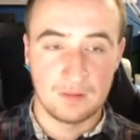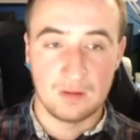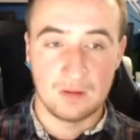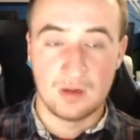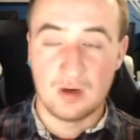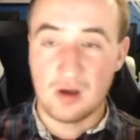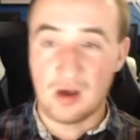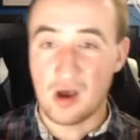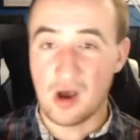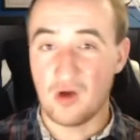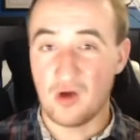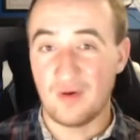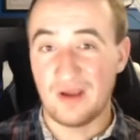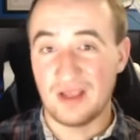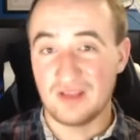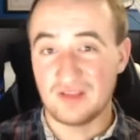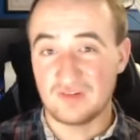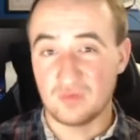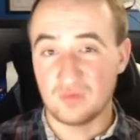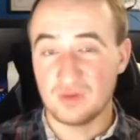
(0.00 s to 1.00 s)
Alright, so
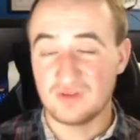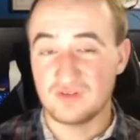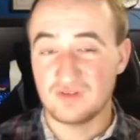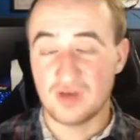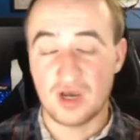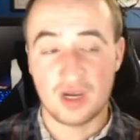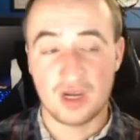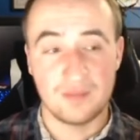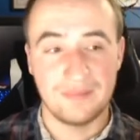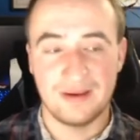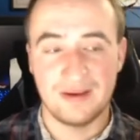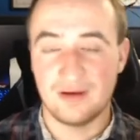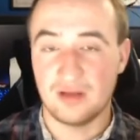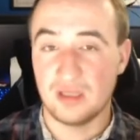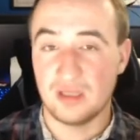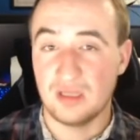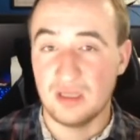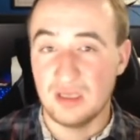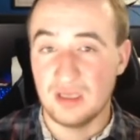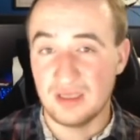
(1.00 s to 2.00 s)
let's talk about it.
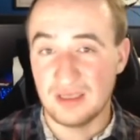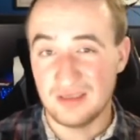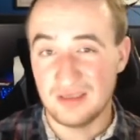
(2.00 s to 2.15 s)
Is